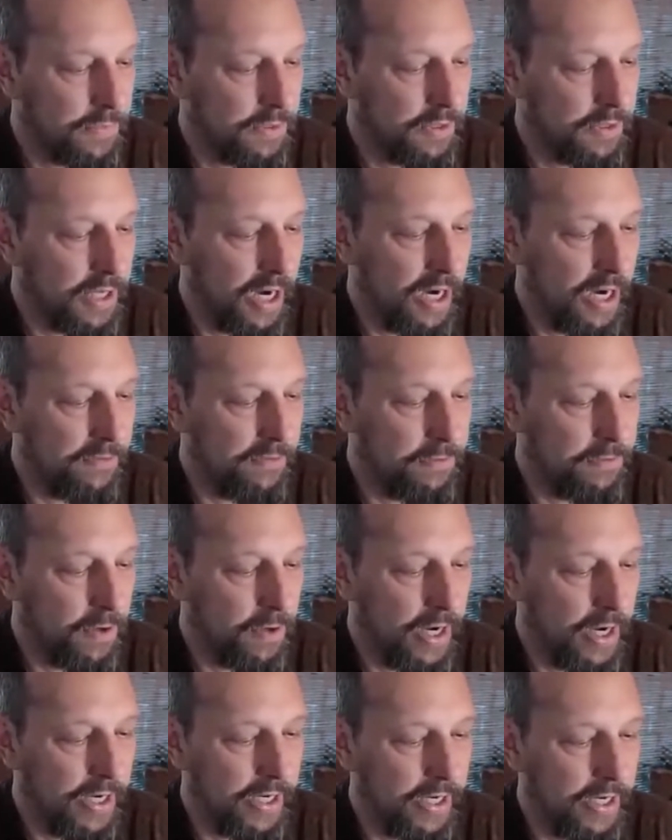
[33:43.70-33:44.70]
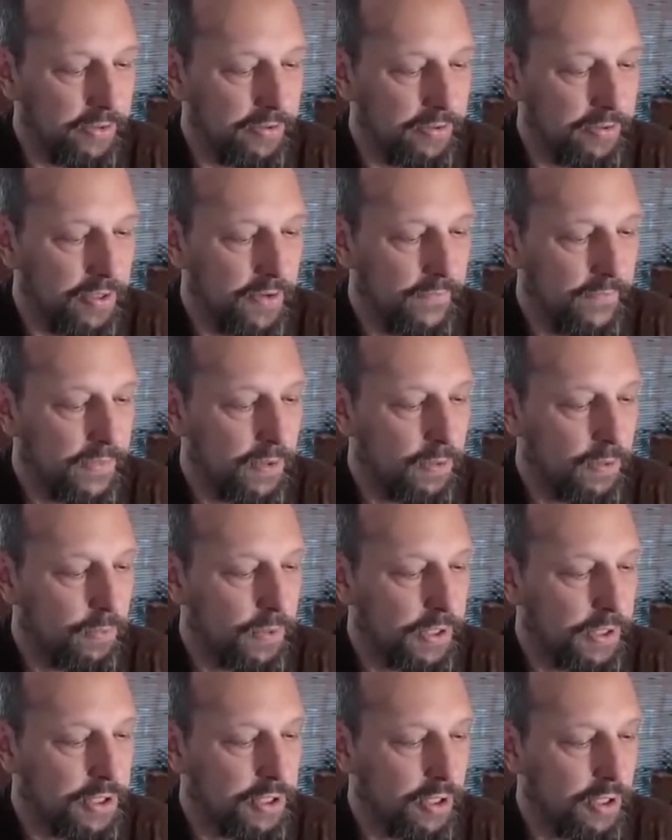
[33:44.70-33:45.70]
Diaphoretics,
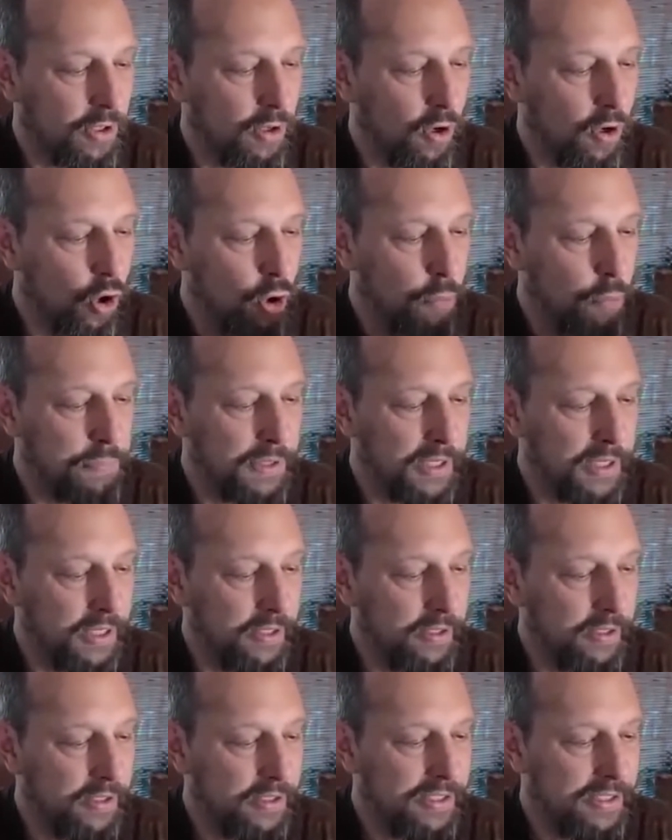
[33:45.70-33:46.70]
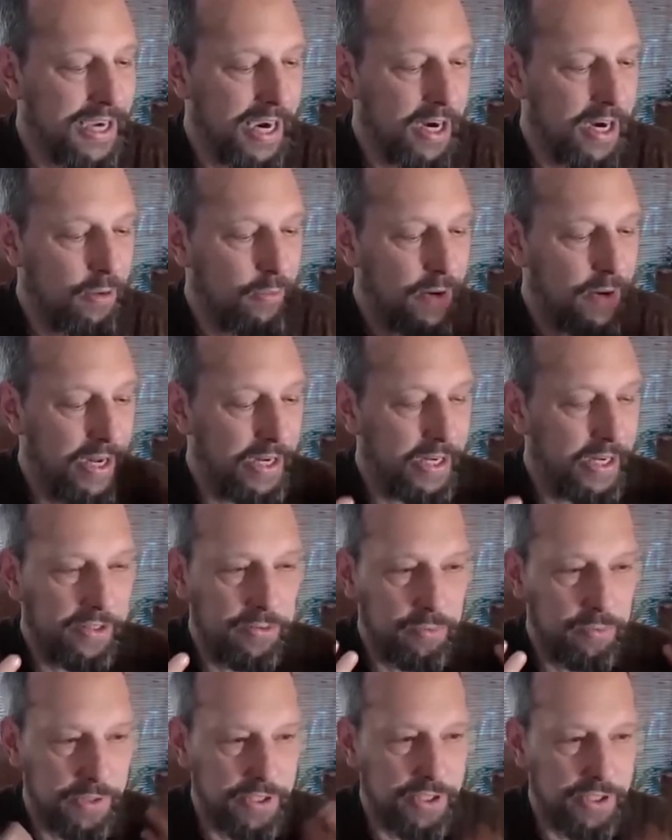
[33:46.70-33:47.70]
which are opening.
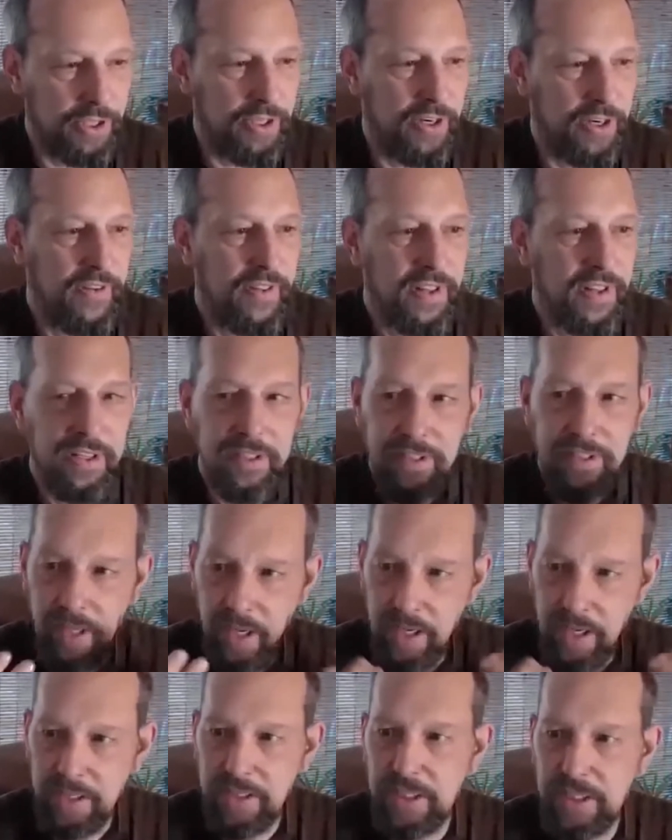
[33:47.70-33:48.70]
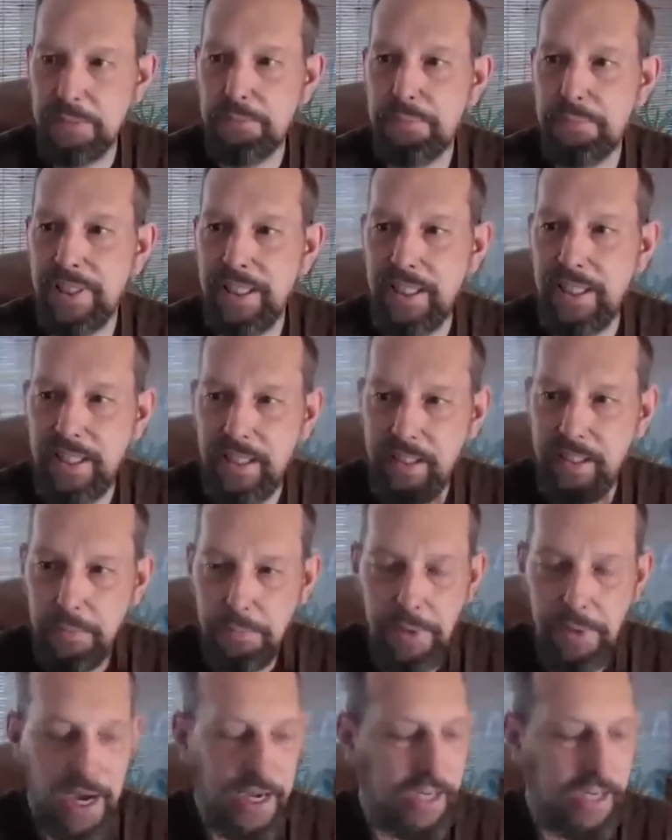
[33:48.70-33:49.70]
Diuretics, which are depleting the
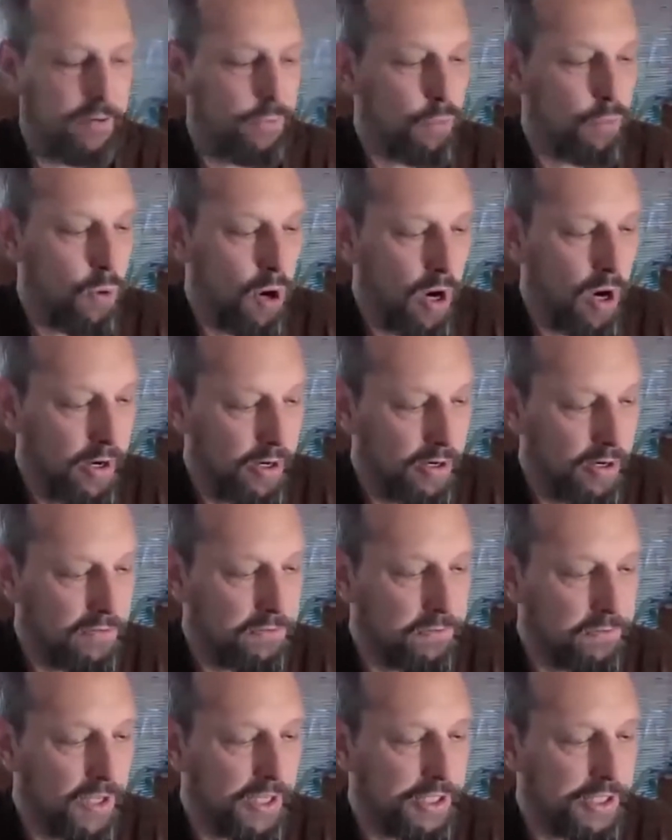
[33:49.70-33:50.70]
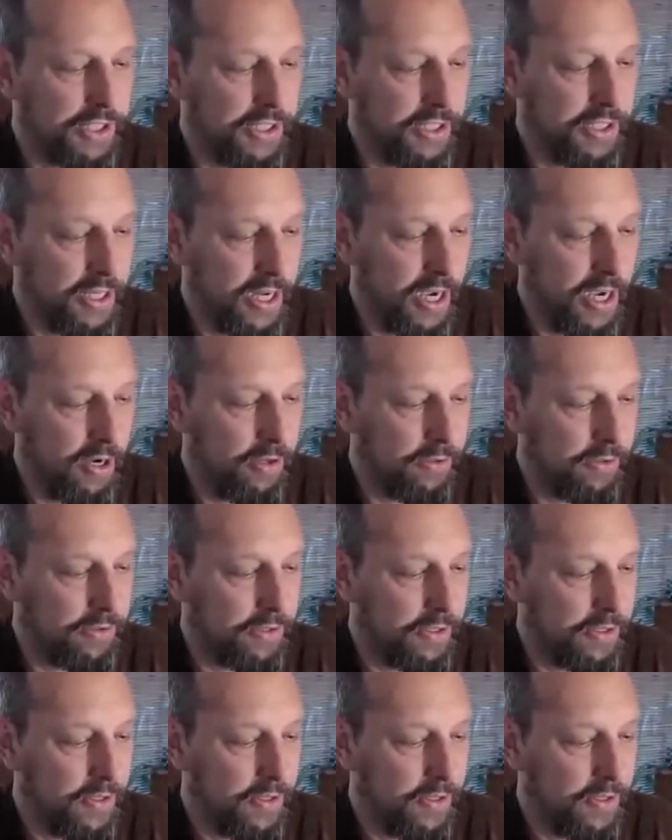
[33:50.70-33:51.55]
body of water and flushing it out.